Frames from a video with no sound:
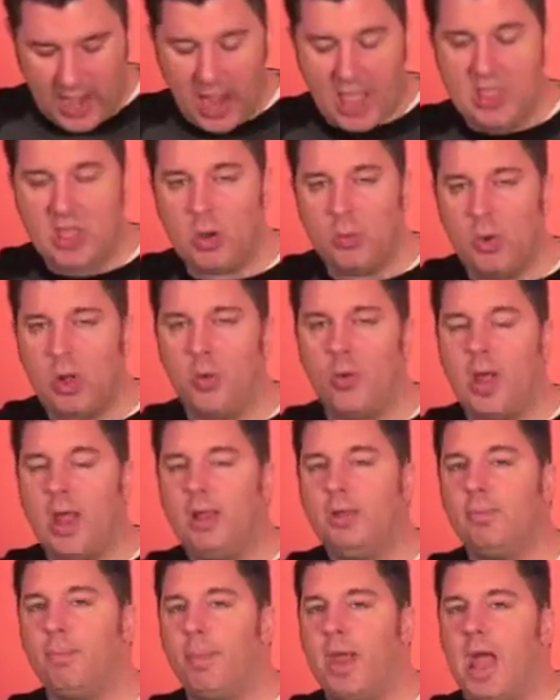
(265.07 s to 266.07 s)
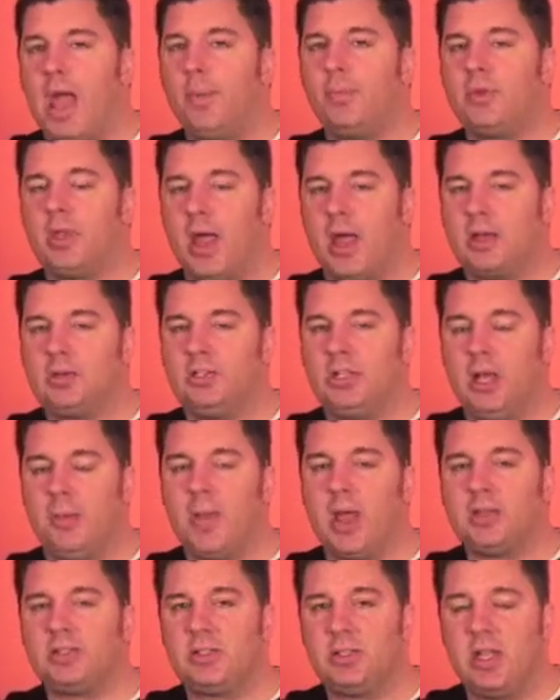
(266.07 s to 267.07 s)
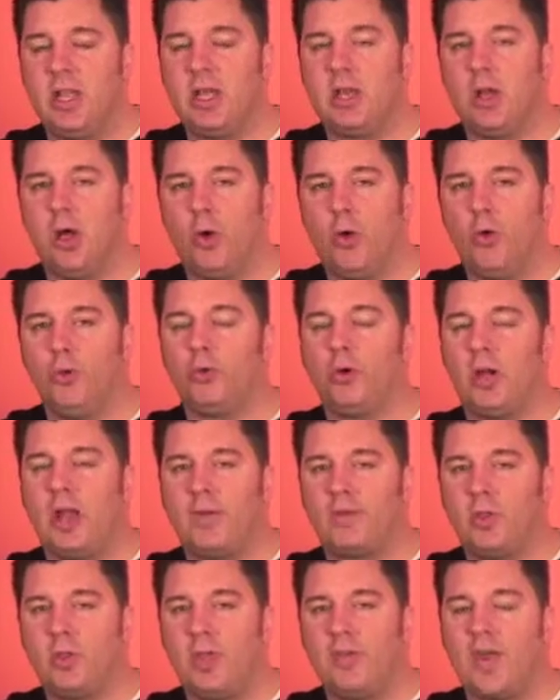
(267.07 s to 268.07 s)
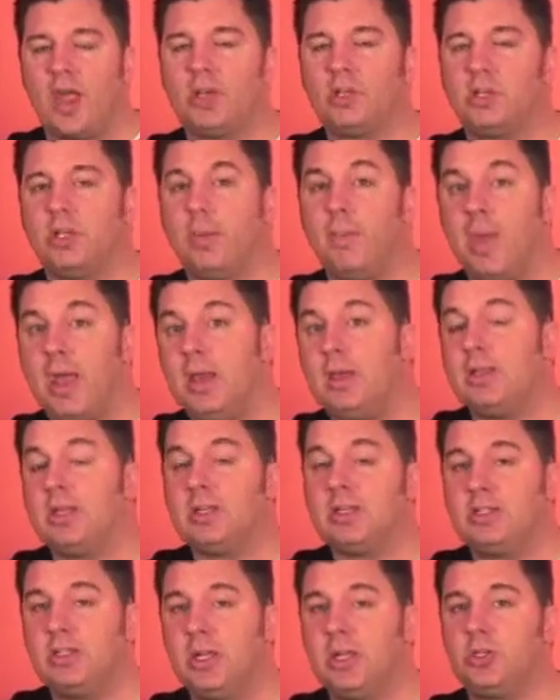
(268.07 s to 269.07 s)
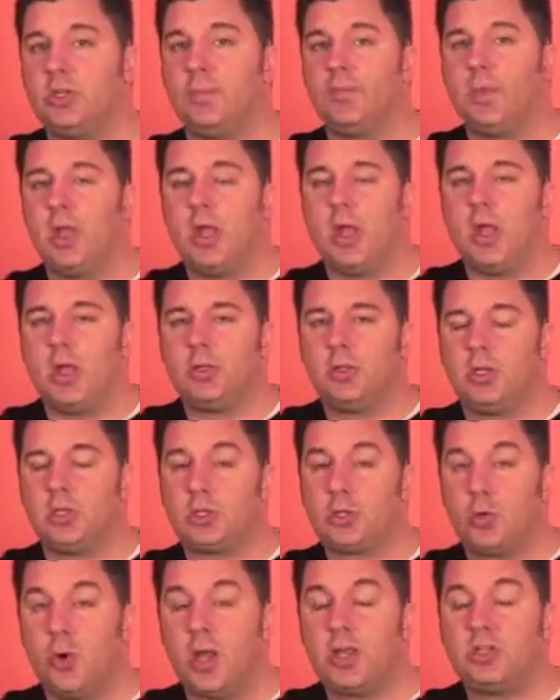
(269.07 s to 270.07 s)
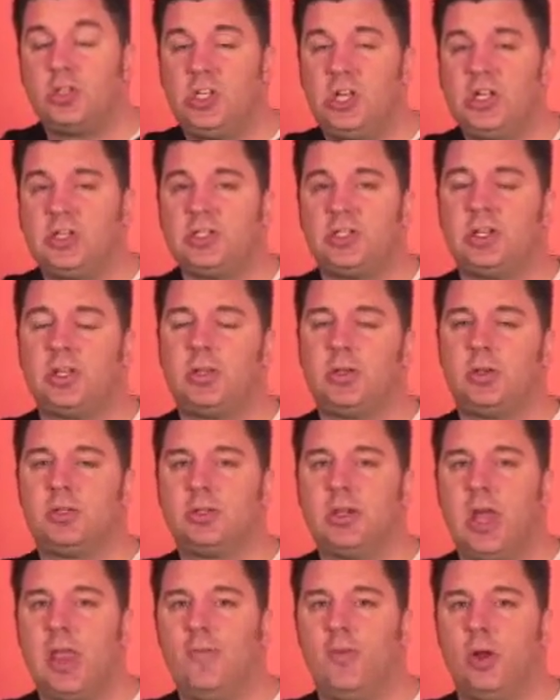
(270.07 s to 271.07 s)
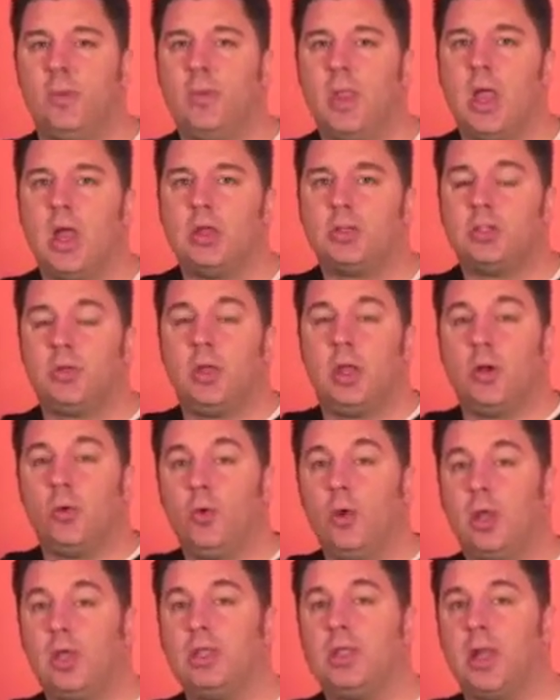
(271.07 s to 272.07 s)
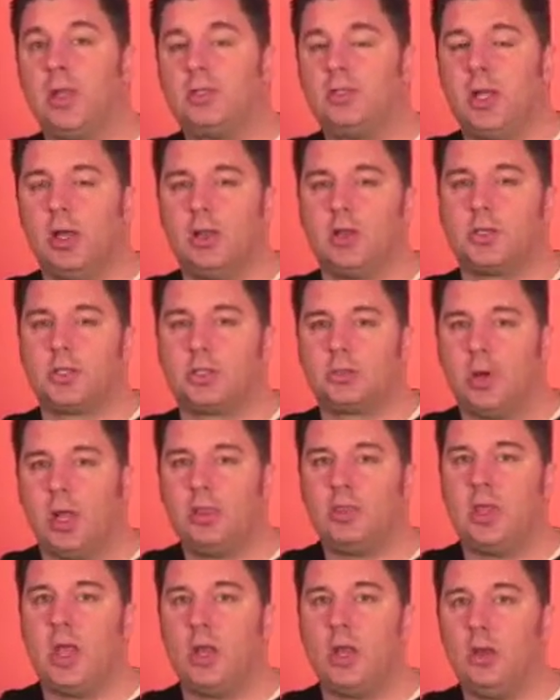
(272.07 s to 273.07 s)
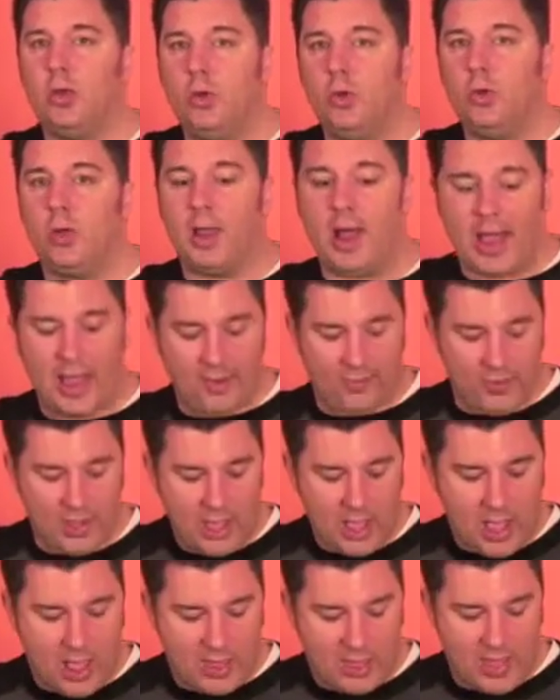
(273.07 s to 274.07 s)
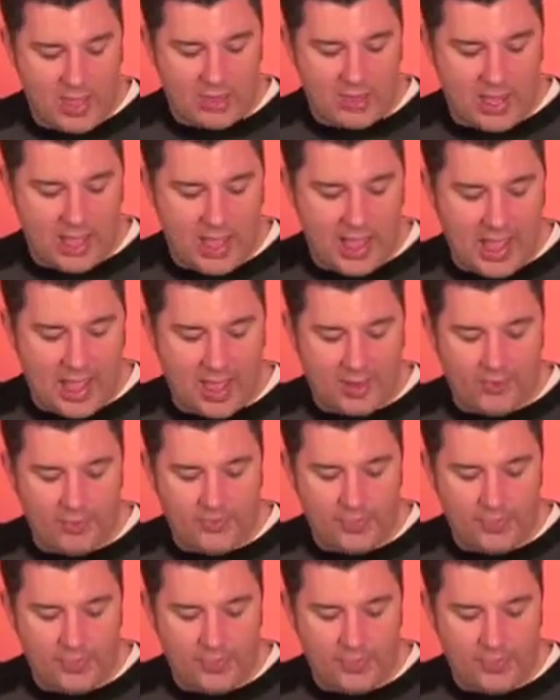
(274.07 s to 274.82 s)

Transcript: And then we wait and baptize them as they get older and after they've actually made a decision to trust Jesus as their Savior, so that it really does illustrate that new life that they have.